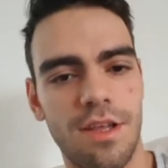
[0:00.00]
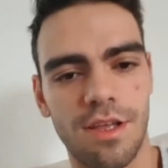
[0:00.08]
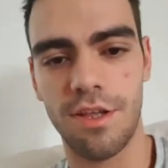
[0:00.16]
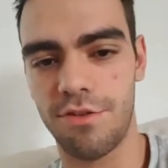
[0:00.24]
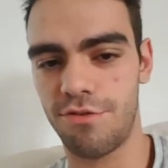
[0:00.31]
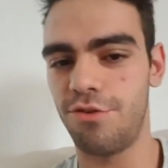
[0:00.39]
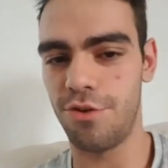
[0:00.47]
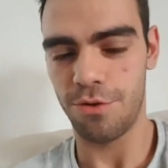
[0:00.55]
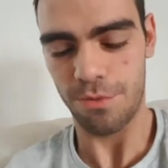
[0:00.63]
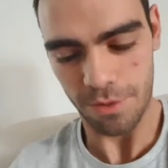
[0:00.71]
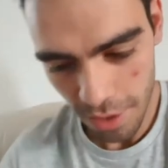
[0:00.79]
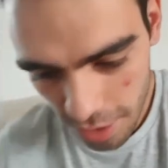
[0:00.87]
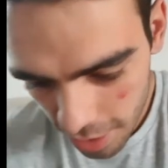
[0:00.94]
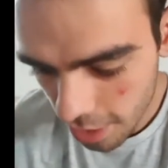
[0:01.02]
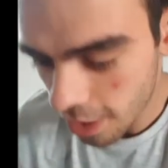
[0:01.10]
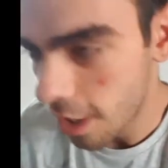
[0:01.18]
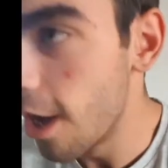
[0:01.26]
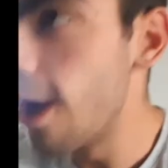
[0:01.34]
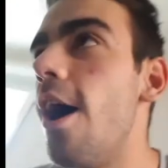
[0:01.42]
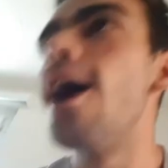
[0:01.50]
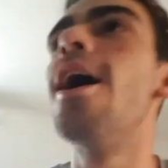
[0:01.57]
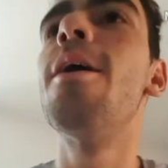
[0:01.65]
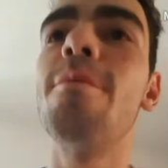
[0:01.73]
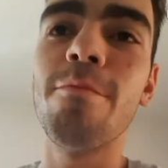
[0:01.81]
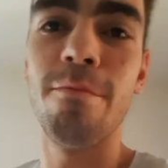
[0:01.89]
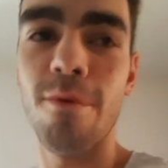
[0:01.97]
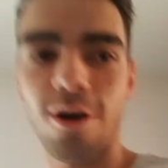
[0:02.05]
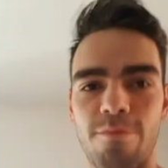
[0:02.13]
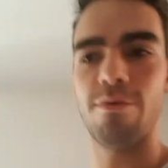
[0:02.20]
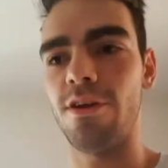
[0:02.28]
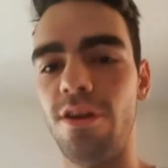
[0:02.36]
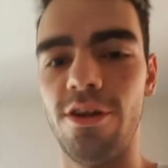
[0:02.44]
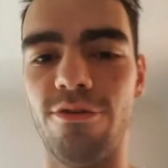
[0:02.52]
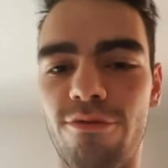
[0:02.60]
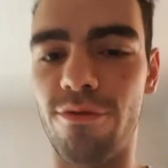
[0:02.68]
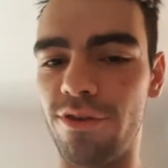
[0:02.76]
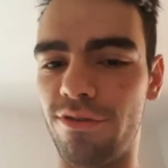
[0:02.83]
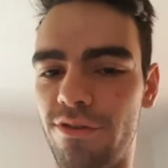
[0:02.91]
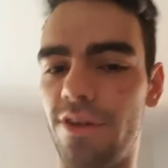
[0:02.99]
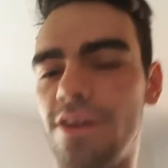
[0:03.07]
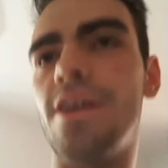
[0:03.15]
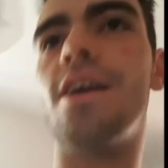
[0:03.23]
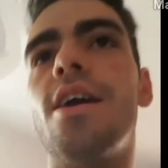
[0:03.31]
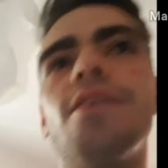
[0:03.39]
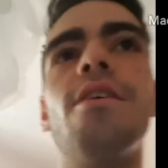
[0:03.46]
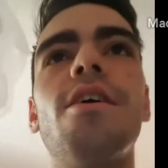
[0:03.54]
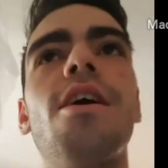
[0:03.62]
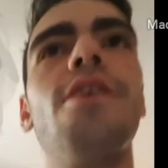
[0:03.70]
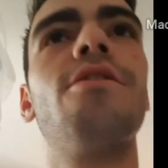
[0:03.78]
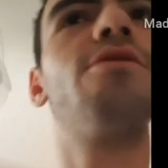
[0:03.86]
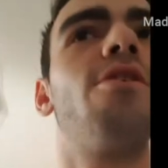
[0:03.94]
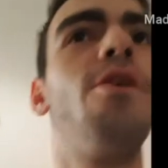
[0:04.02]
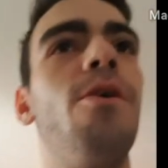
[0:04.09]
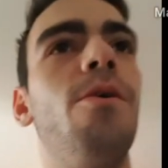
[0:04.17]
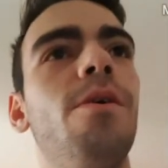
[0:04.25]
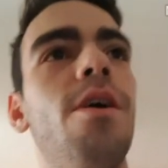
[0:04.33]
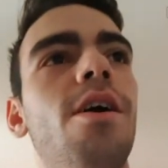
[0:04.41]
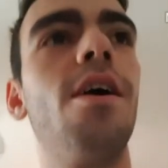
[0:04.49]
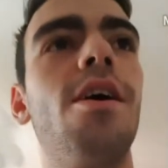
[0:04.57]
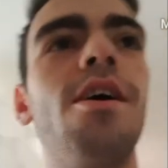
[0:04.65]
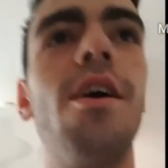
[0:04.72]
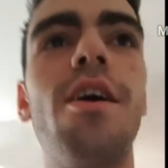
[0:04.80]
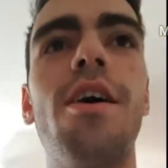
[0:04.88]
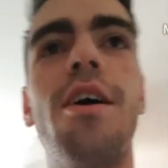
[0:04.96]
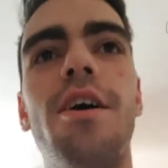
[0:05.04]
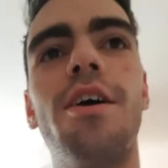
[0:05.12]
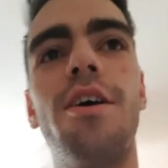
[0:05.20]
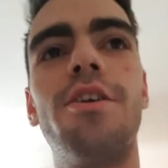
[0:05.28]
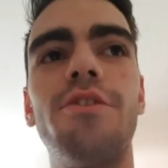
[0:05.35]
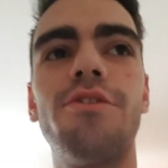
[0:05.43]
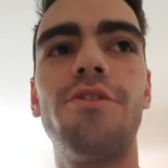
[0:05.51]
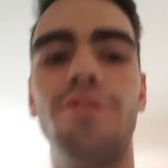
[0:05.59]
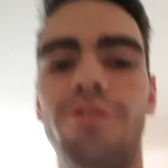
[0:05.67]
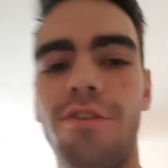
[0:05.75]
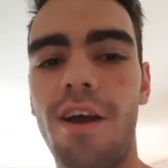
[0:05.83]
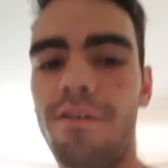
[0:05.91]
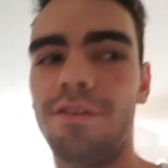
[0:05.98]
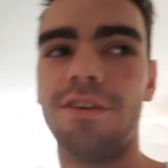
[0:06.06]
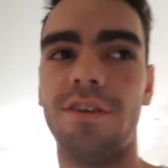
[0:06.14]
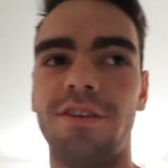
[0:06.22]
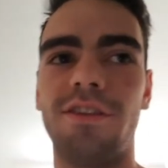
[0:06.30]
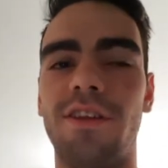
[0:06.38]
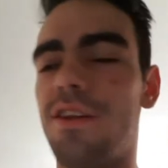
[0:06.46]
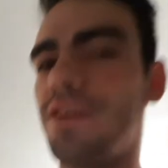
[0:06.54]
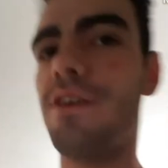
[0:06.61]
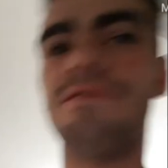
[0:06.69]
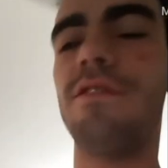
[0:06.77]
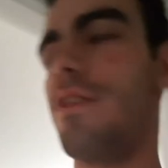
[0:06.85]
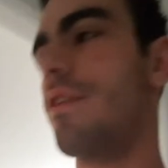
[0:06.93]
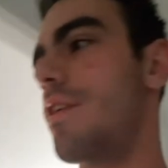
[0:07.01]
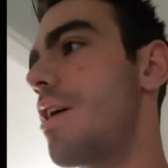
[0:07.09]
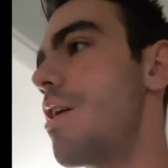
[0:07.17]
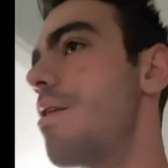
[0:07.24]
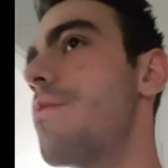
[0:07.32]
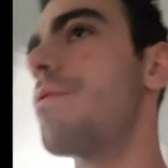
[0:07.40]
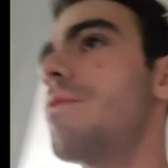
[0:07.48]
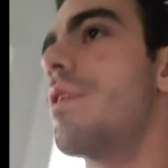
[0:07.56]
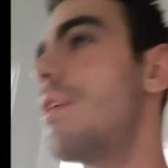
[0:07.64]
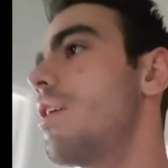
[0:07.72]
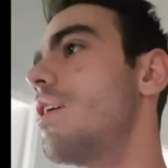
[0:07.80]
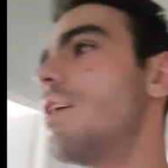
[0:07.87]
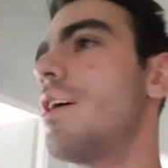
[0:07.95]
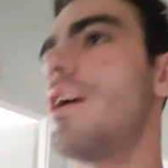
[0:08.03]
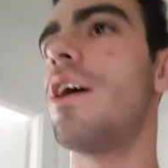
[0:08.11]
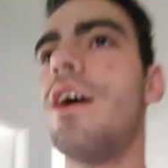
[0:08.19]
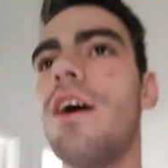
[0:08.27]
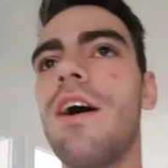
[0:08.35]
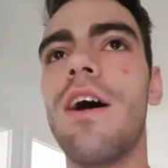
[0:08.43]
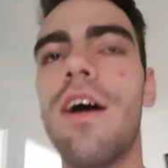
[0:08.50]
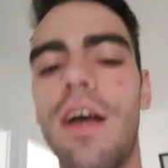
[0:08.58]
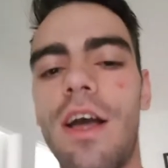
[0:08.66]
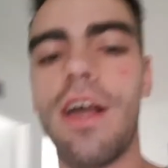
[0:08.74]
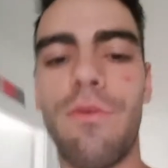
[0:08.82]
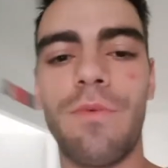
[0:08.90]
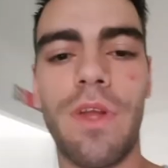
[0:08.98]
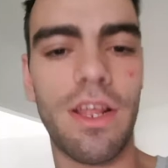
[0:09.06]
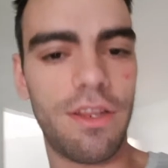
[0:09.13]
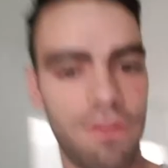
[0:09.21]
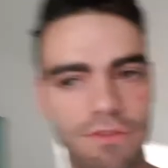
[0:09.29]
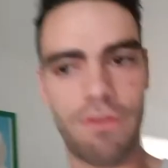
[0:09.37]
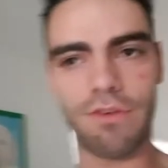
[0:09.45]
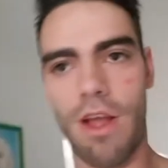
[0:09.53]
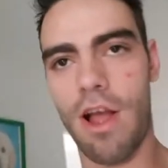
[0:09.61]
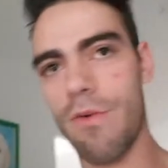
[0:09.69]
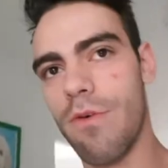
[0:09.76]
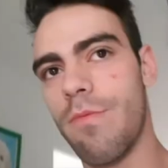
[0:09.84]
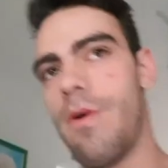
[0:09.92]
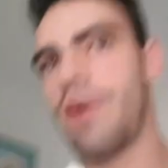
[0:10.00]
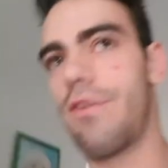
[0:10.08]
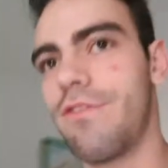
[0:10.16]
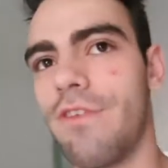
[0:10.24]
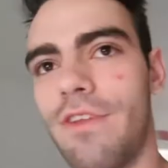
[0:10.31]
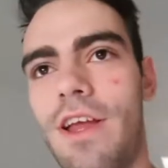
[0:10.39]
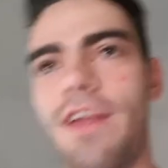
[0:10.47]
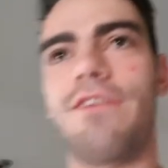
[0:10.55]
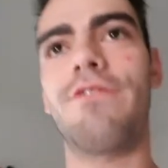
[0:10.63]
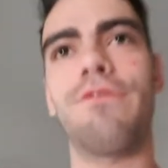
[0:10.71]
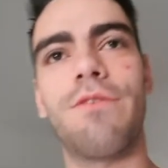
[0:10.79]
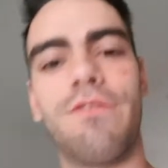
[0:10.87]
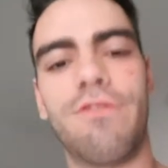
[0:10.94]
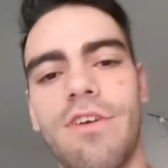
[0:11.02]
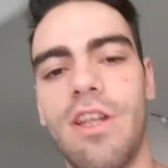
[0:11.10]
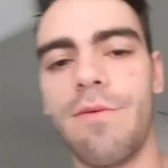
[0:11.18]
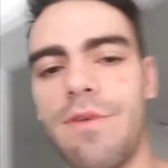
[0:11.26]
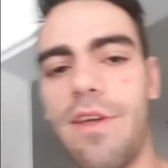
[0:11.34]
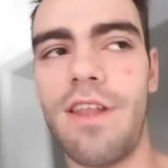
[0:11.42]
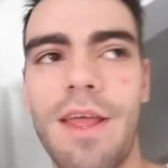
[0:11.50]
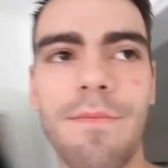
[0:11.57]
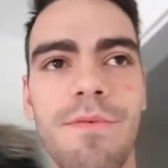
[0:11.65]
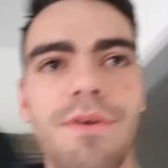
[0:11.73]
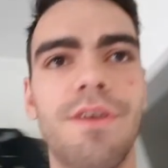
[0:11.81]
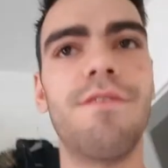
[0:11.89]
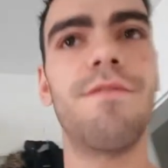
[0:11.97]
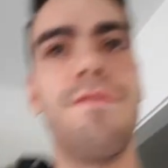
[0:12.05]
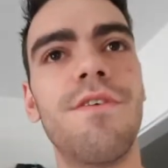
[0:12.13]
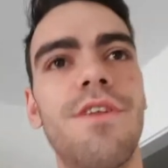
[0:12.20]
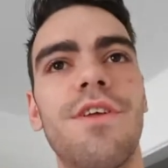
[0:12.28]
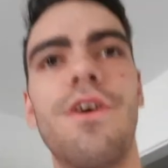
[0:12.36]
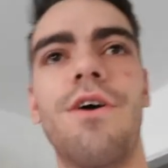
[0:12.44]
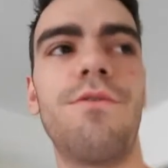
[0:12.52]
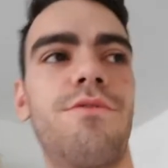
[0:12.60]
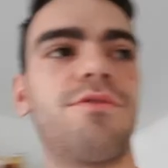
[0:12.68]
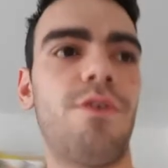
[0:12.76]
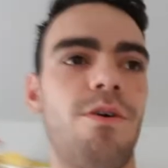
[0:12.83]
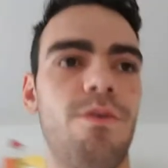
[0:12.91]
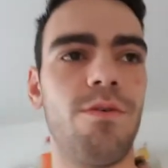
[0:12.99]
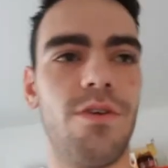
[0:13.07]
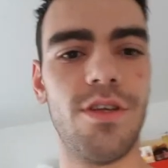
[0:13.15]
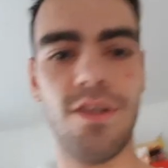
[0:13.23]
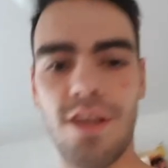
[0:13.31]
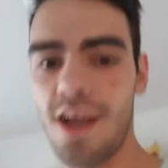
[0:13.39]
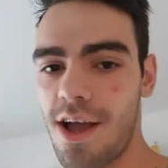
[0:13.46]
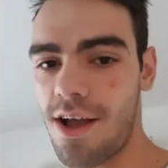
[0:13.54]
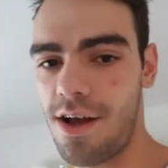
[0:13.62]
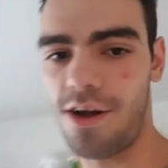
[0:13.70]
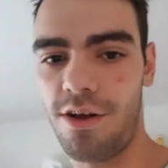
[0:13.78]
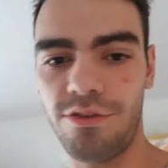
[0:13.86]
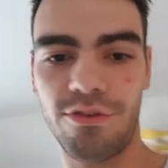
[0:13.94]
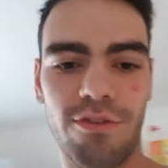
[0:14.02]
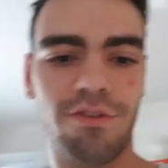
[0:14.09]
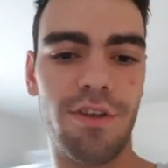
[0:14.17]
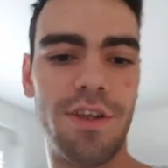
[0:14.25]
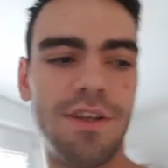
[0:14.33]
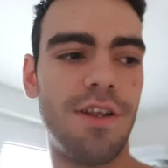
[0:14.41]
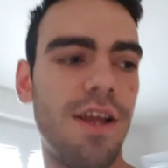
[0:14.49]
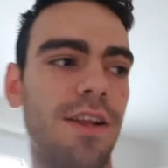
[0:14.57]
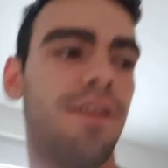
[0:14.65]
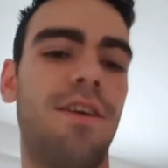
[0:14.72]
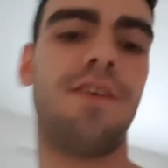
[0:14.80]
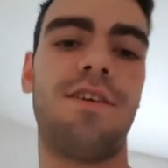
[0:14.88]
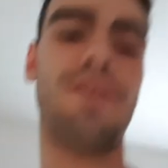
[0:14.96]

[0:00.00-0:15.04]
It's new, might be a little rusty, so just having dinner right now. And we're heading to Aqua Park today, so it's gonna be an epic video. So, yeah, I'll see you then.